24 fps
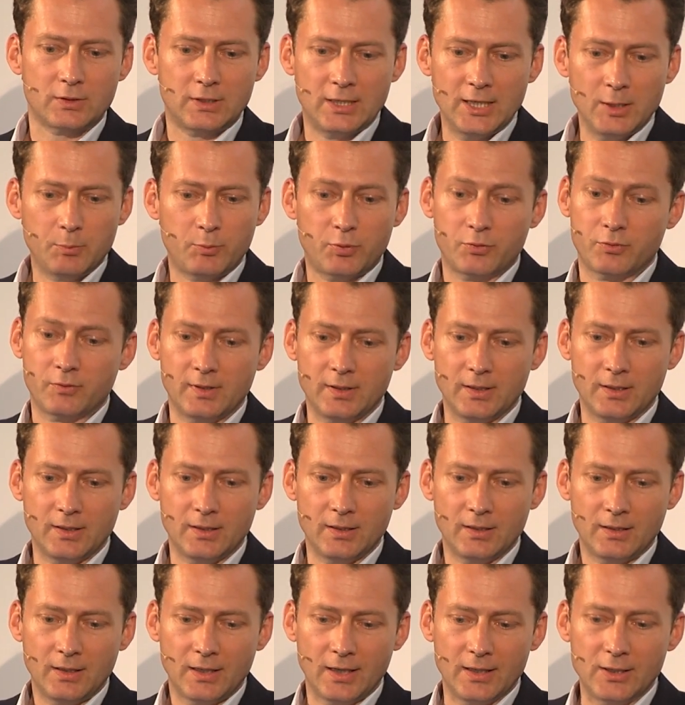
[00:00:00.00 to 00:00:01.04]
keep
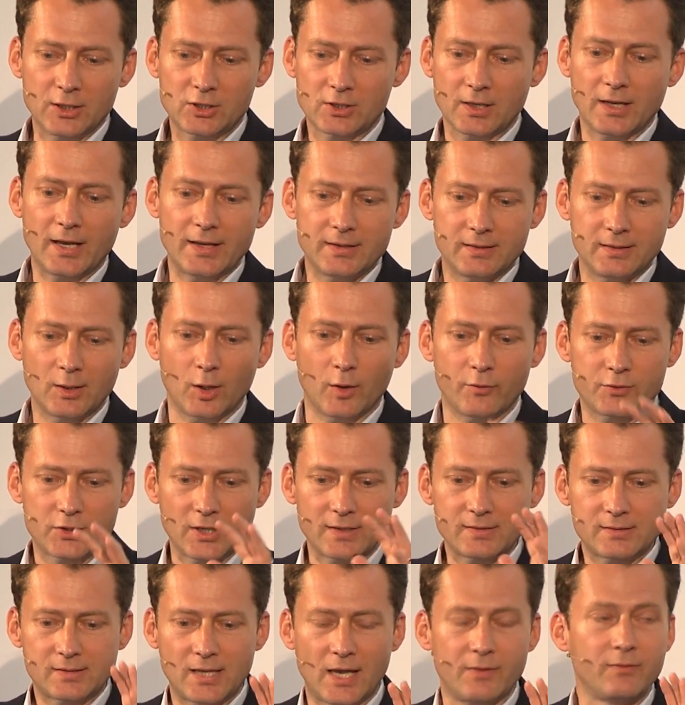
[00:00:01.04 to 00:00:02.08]
the initial idea of
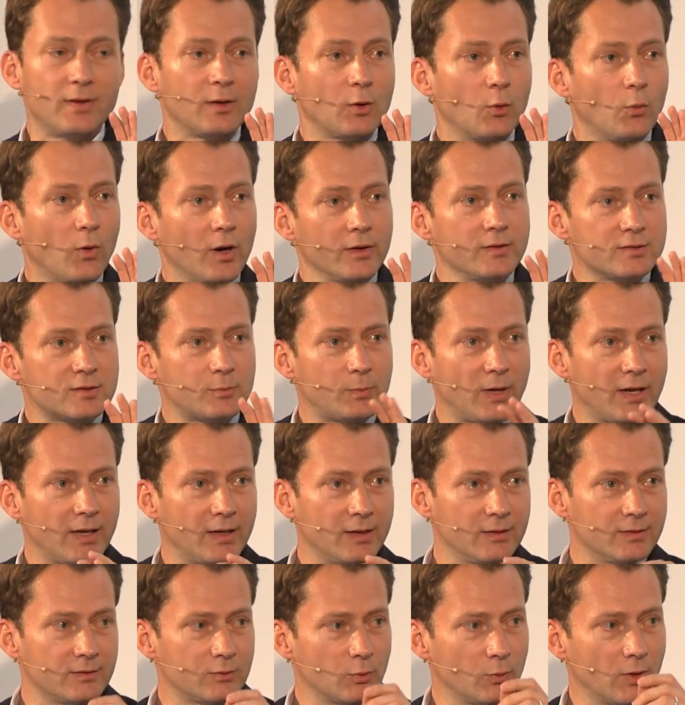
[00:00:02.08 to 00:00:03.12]
just having one
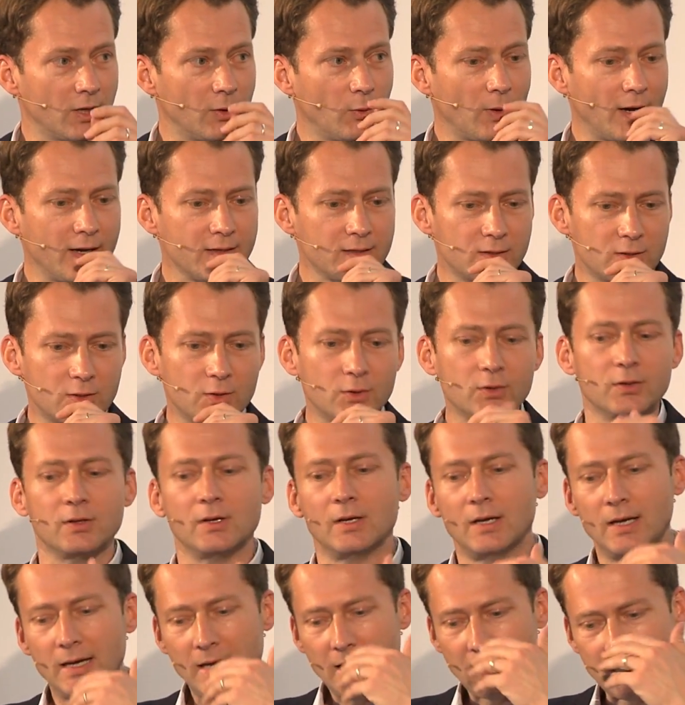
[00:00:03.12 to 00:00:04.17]
space? Why did you
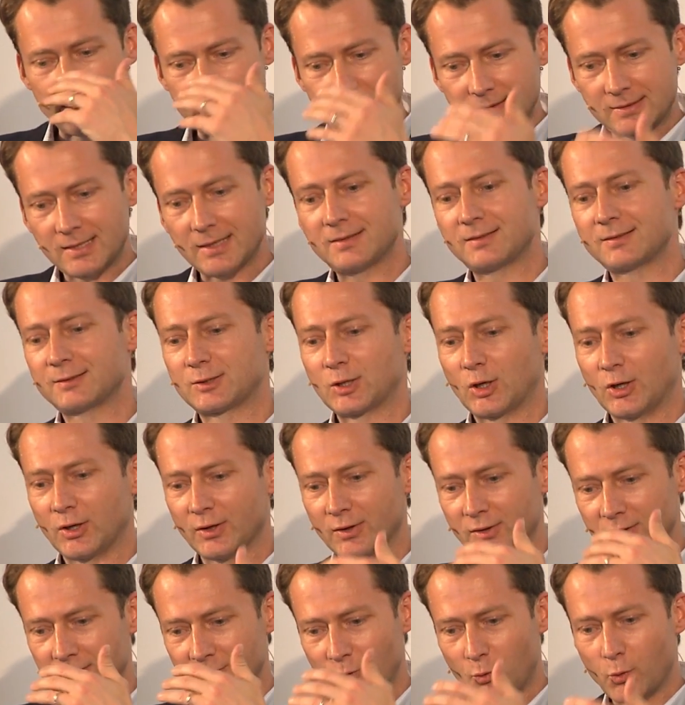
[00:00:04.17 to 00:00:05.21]
insist
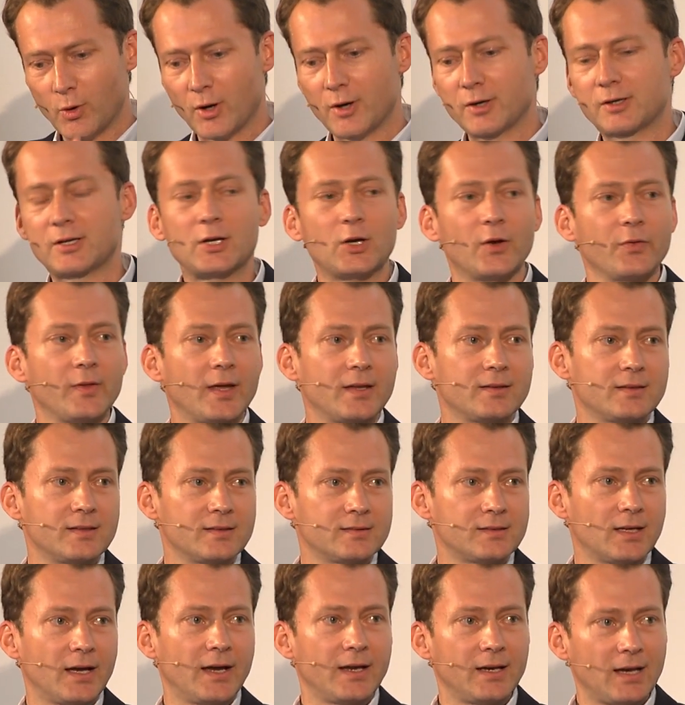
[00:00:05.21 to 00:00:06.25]
on working on that
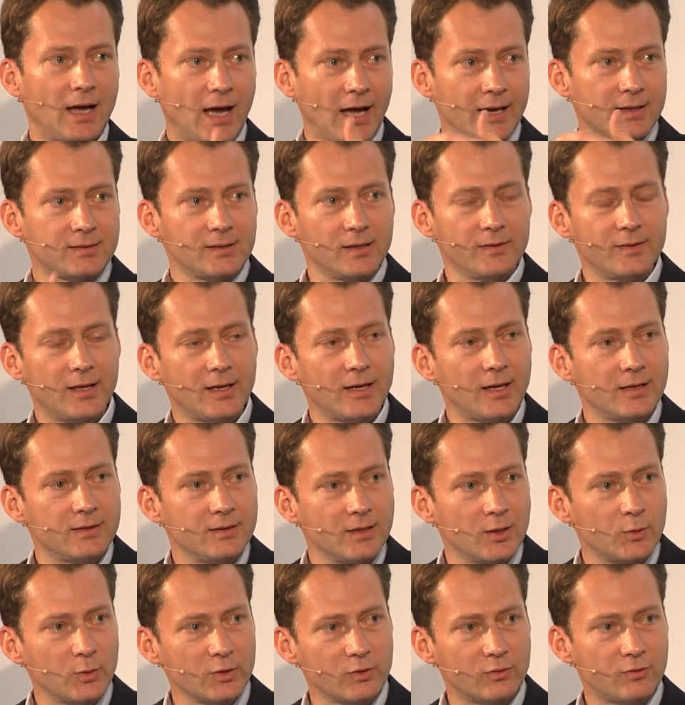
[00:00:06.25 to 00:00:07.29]
design until that
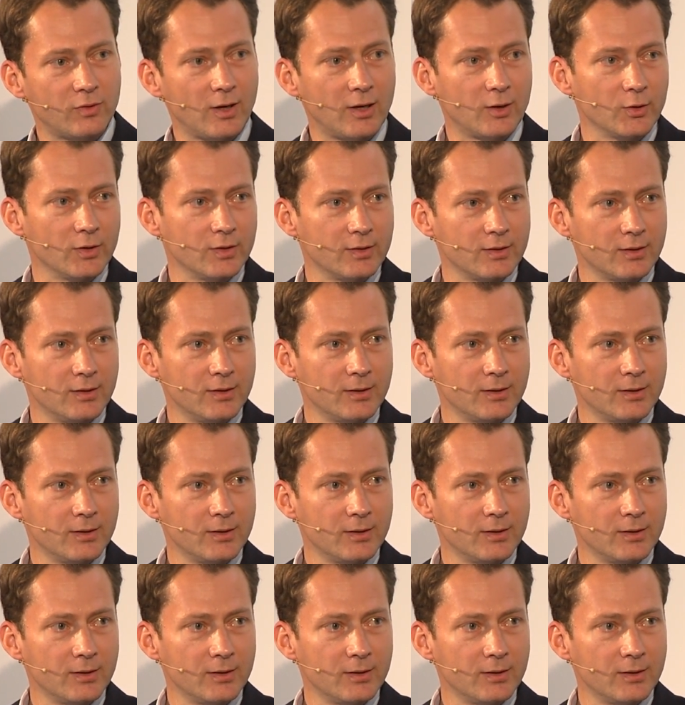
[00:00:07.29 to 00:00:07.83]
idea was found?